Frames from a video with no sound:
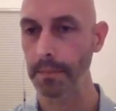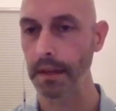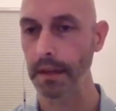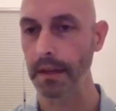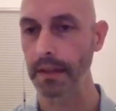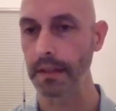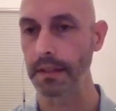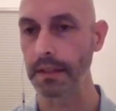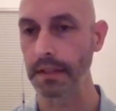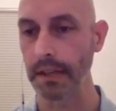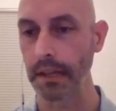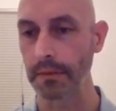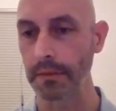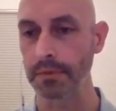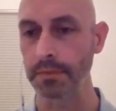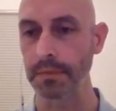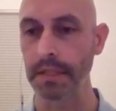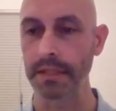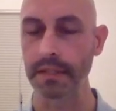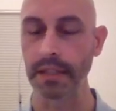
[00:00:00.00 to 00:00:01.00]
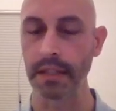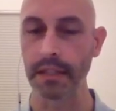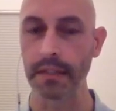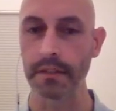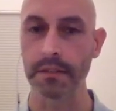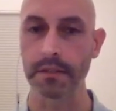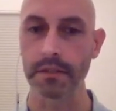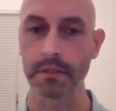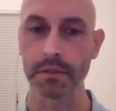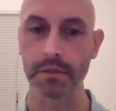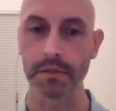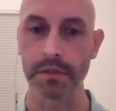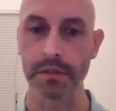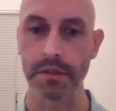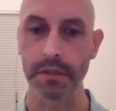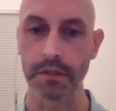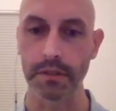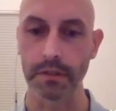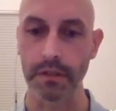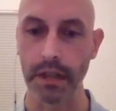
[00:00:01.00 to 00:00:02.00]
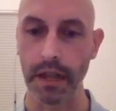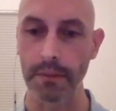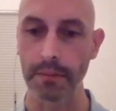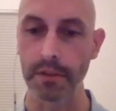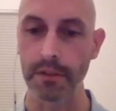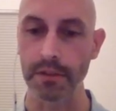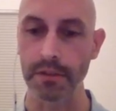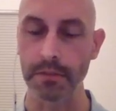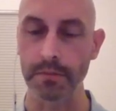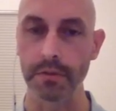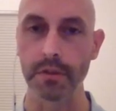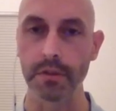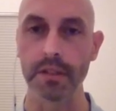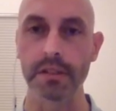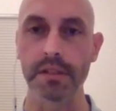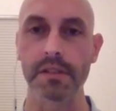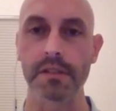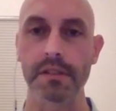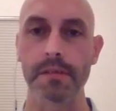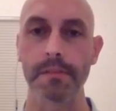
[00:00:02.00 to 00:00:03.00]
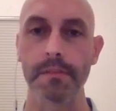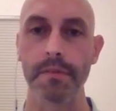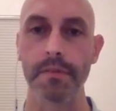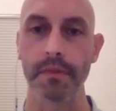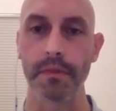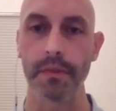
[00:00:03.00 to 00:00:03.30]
It helps maintain that those collaboration points